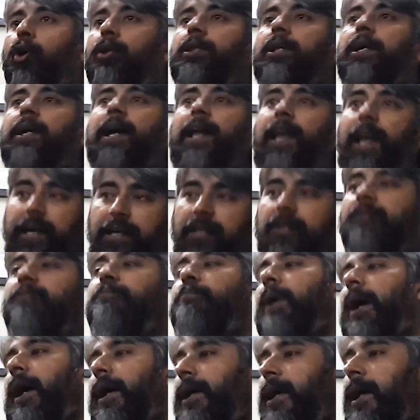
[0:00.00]
on the collective
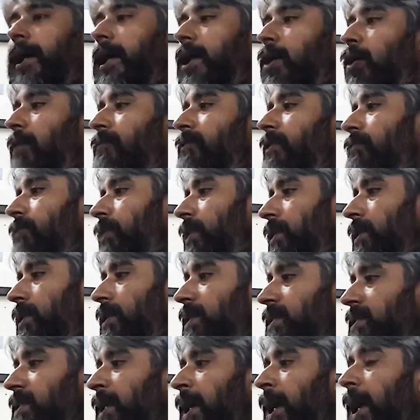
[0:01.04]
bargaining of the
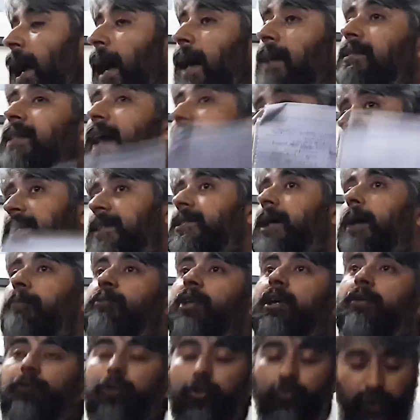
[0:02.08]
workers, and that is
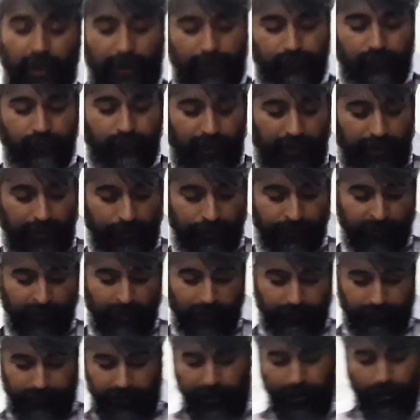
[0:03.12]
something which we have to be very
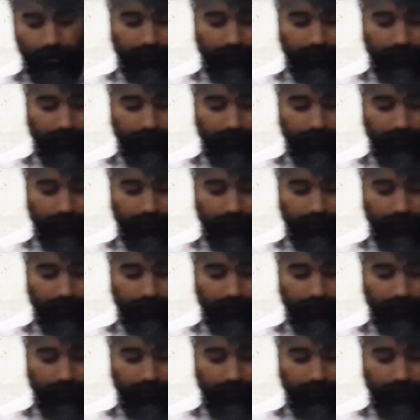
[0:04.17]
aware